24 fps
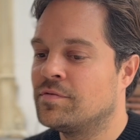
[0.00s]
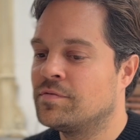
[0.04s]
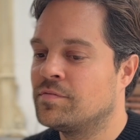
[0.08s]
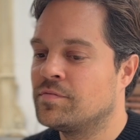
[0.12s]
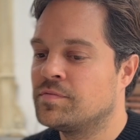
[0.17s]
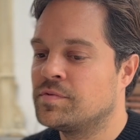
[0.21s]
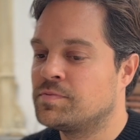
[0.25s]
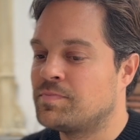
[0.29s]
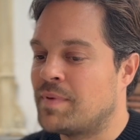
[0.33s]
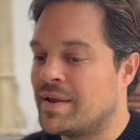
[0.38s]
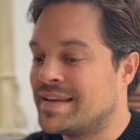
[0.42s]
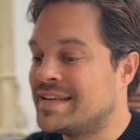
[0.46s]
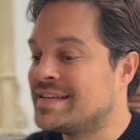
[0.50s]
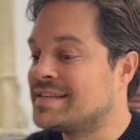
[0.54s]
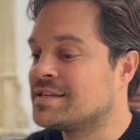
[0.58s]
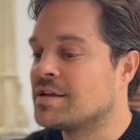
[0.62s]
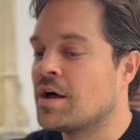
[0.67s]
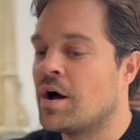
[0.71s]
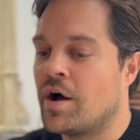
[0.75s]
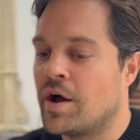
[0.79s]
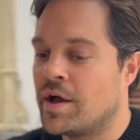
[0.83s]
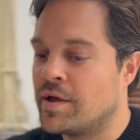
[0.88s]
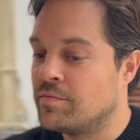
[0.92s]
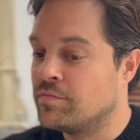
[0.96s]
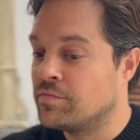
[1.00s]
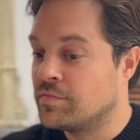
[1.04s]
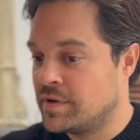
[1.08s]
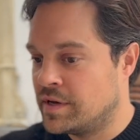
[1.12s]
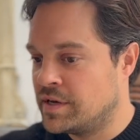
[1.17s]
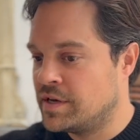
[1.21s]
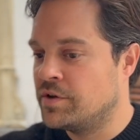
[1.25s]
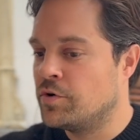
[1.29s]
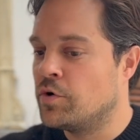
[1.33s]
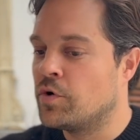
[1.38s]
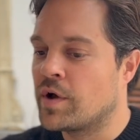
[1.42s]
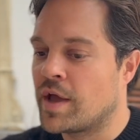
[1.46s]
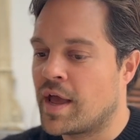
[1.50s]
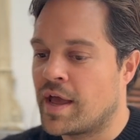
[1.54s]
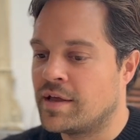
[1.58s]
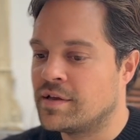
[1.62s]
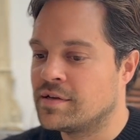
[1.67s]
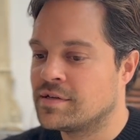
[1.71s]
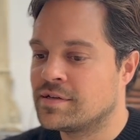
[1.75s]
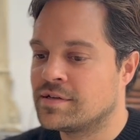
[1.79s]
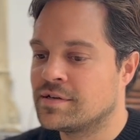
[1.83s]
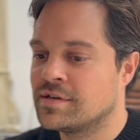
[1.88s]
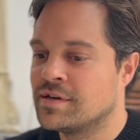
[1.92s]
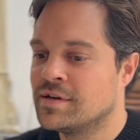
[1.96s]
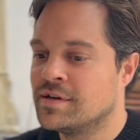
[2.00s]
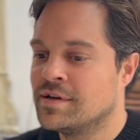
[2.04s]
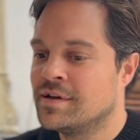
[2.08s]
spend his time, in your case,